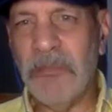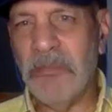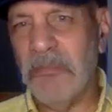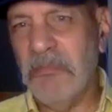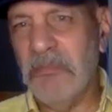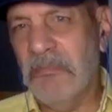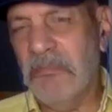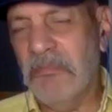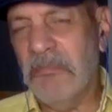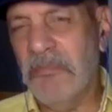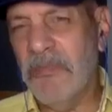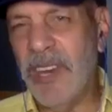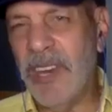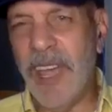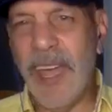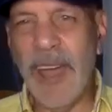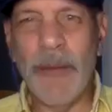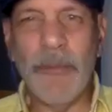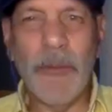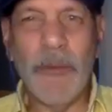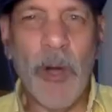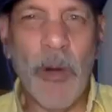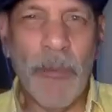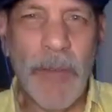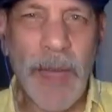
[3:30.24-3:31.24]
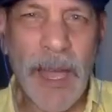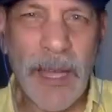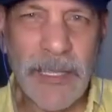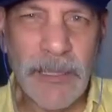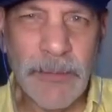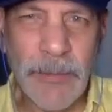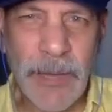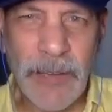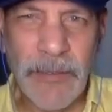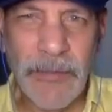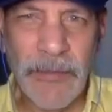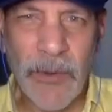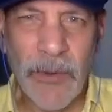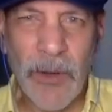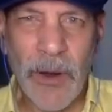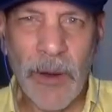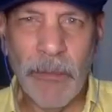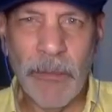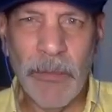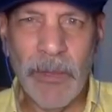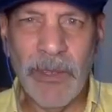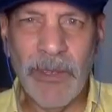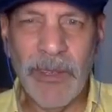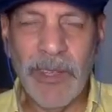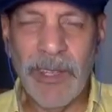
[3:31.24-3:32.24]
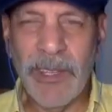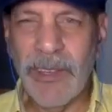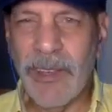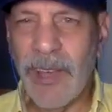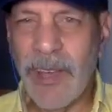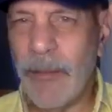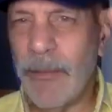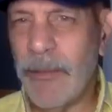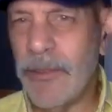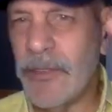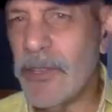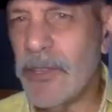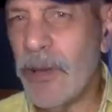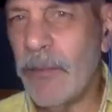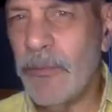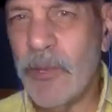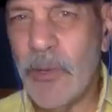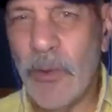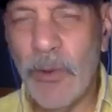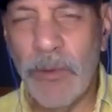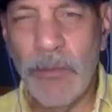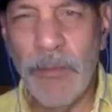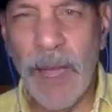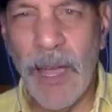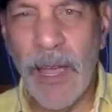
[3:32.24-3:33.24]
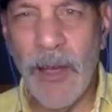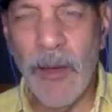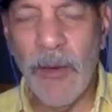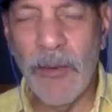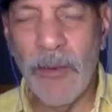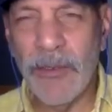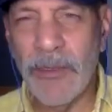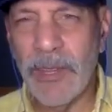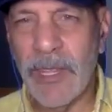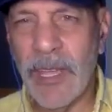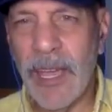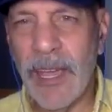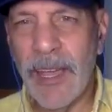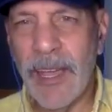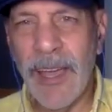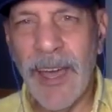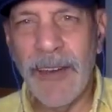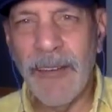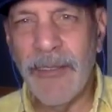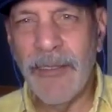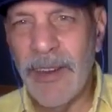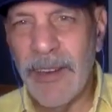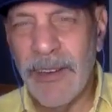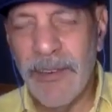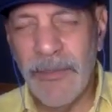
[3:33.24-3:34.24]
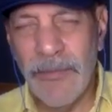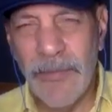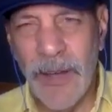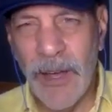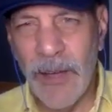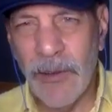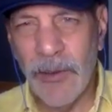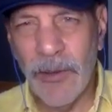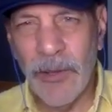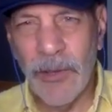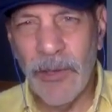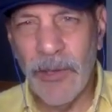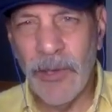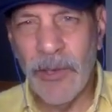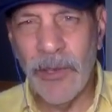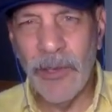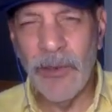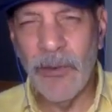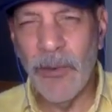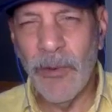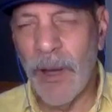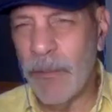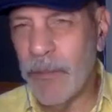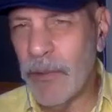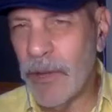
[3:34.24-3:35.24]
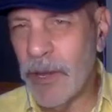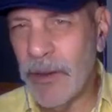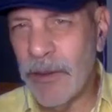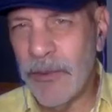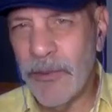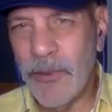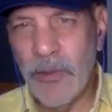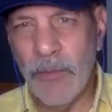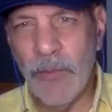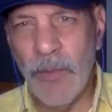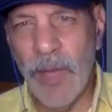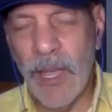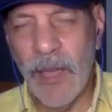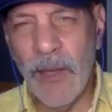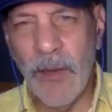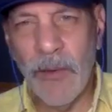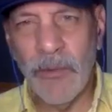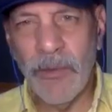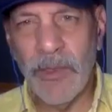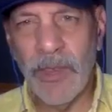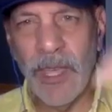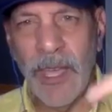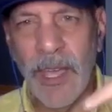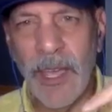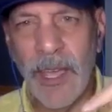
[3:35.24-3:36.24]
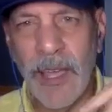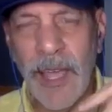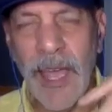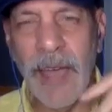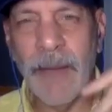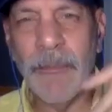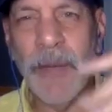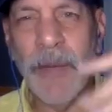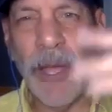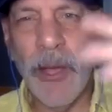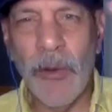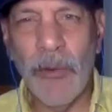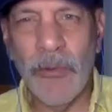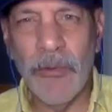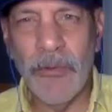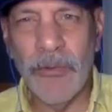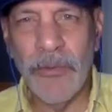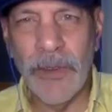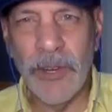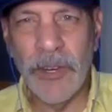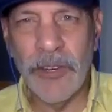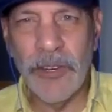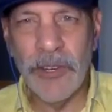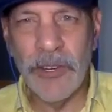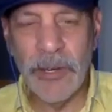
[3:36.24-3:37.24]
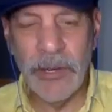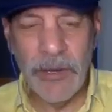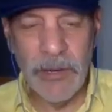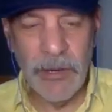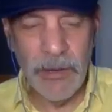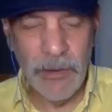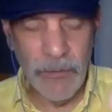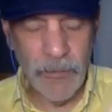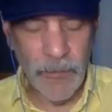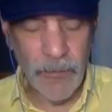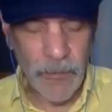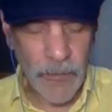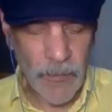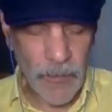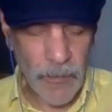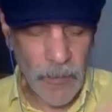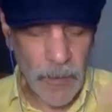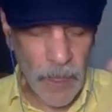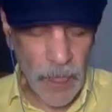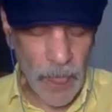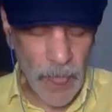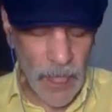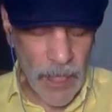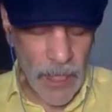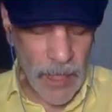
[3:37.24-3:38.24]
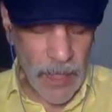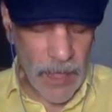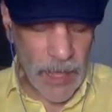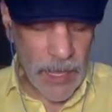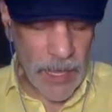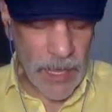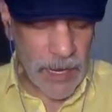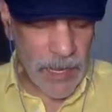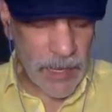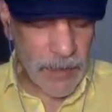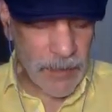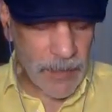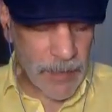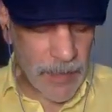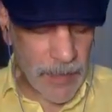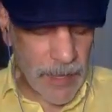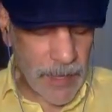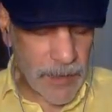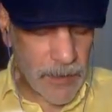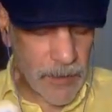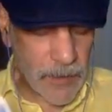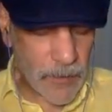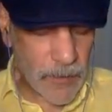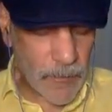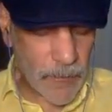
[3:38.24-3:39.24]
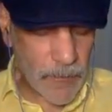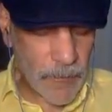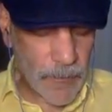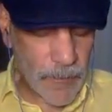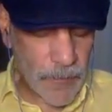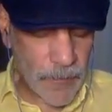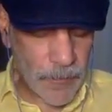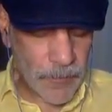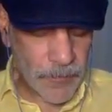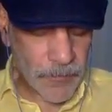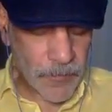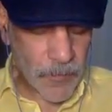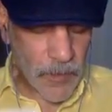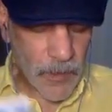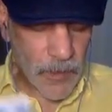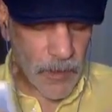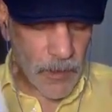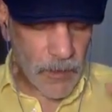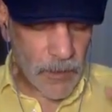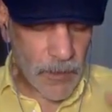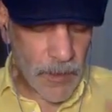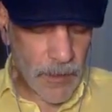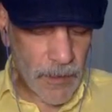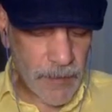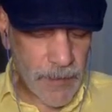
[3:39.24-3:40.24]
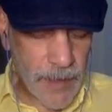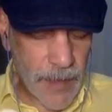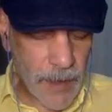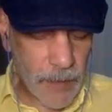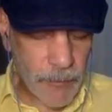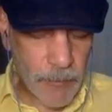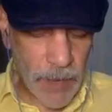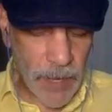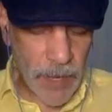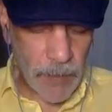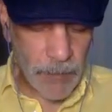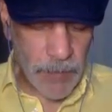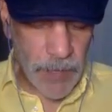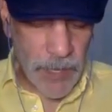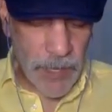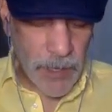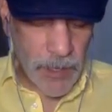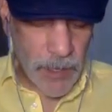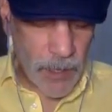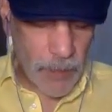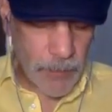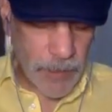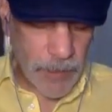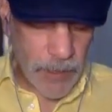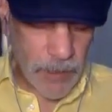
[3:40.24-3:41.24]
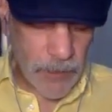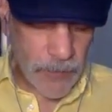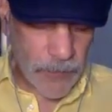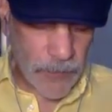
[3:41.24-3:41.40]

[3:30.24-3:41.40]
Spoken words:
but now I'm going back to my farm. Mm-hmm. So I'm doing my own thing. I don't need to follow you. I'm going to do my own thing. I have my own vision. And I think that might be coming